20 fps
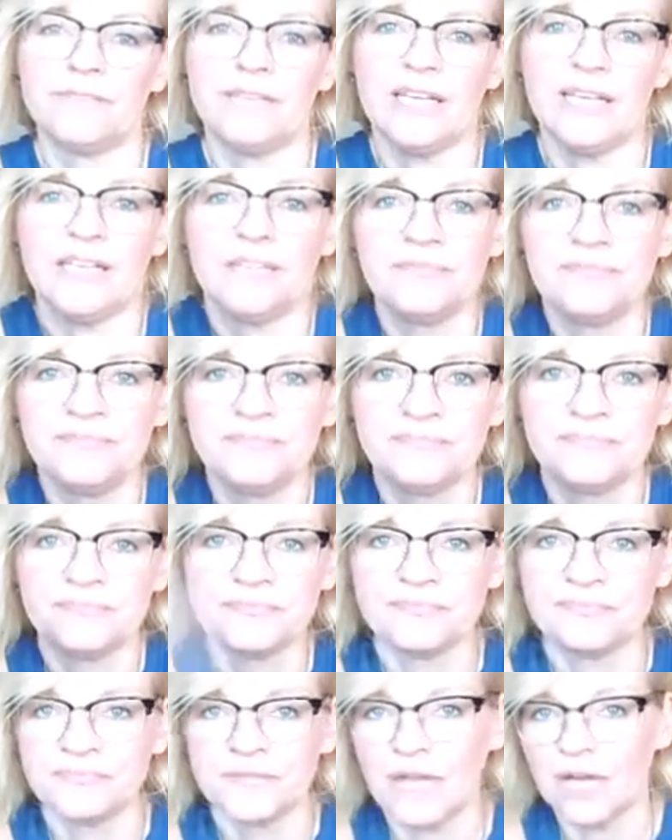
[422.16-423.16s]
yeah,
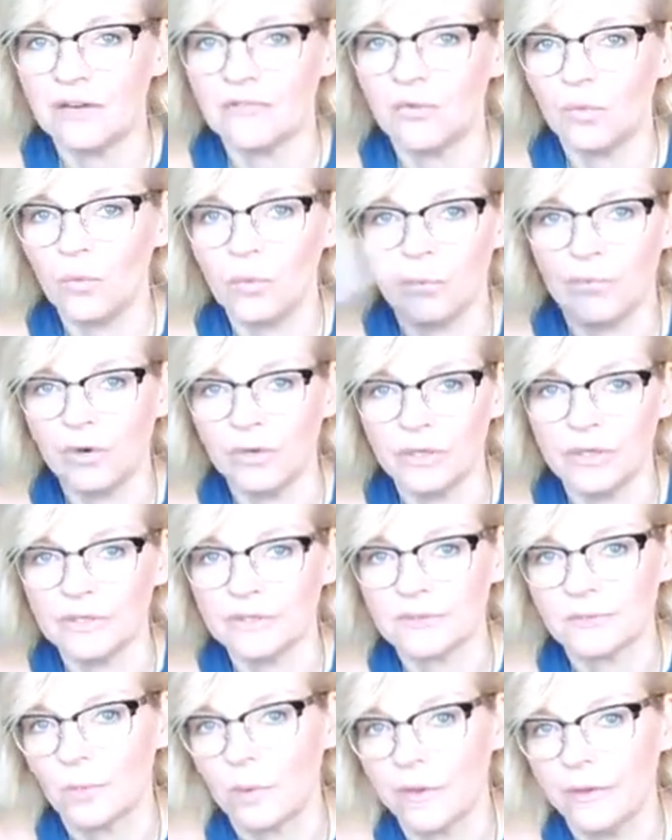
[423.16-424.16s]
out of all the
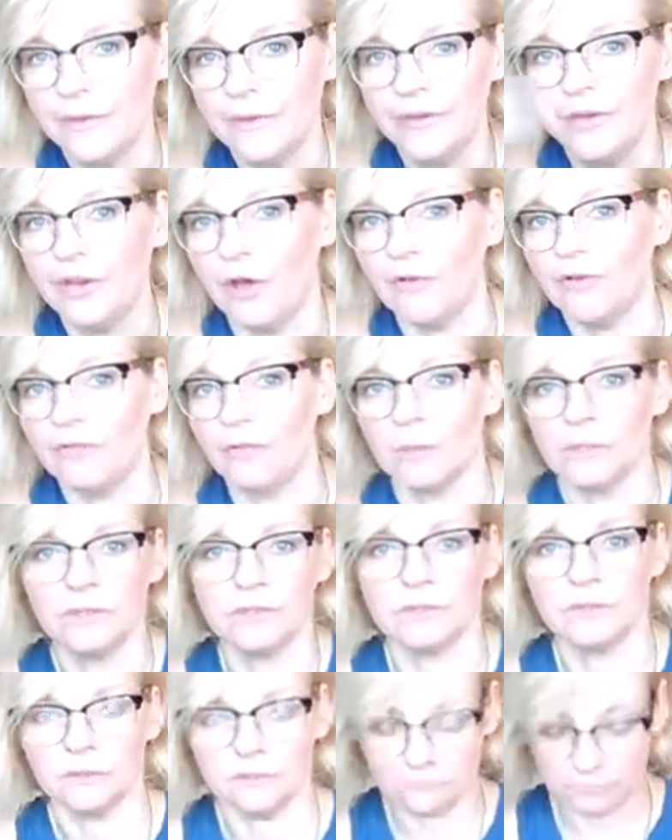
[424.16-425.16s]
products, one Duff
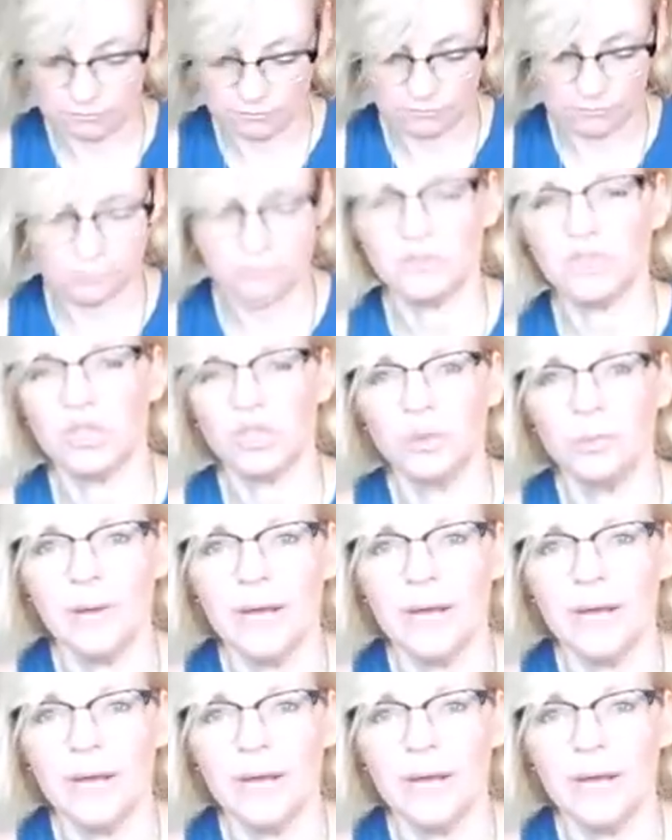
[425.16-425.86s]
one's not too